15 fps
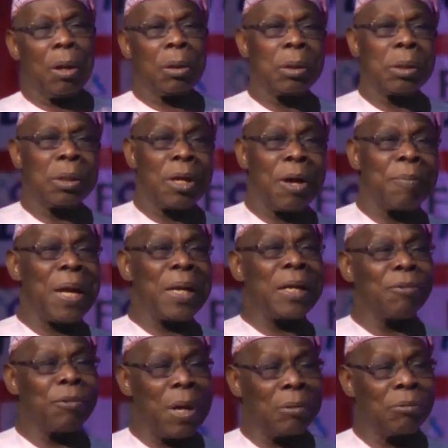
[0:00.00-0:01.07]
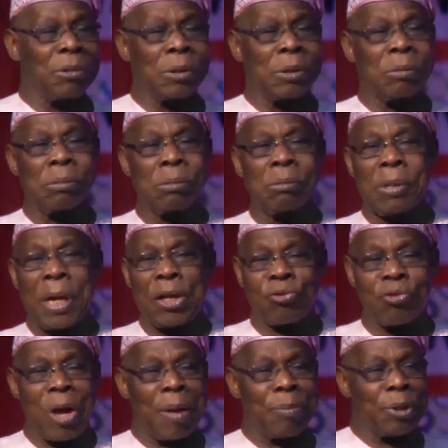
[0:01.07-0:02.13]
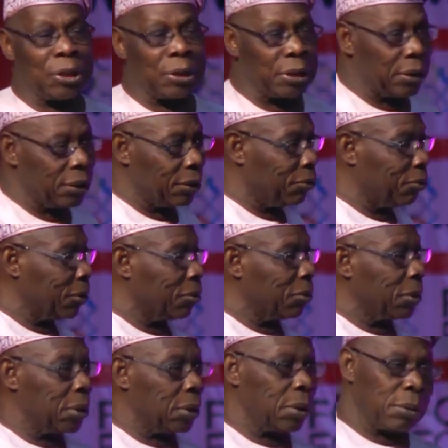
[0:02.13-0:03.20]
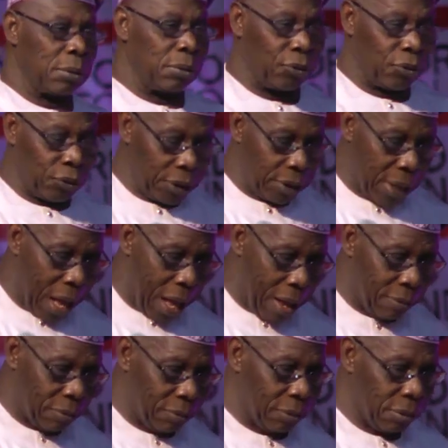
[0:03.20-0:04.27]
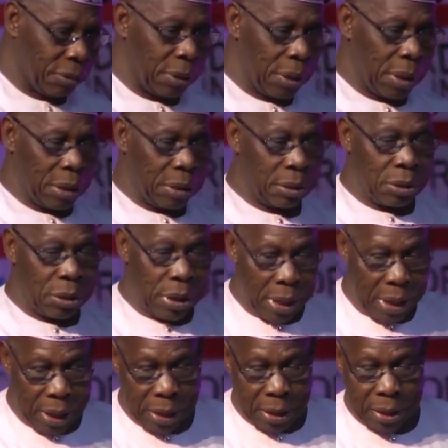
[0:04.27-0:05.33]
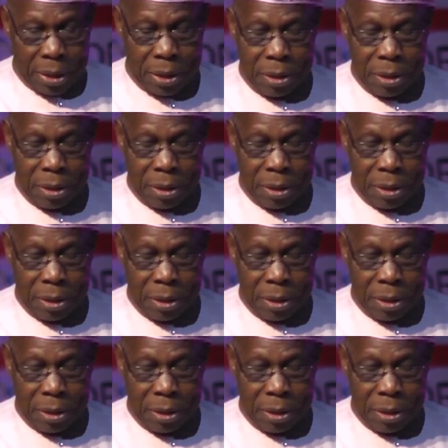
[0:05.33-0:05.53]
Normally, when we went to our meetings, we will sit down and drink.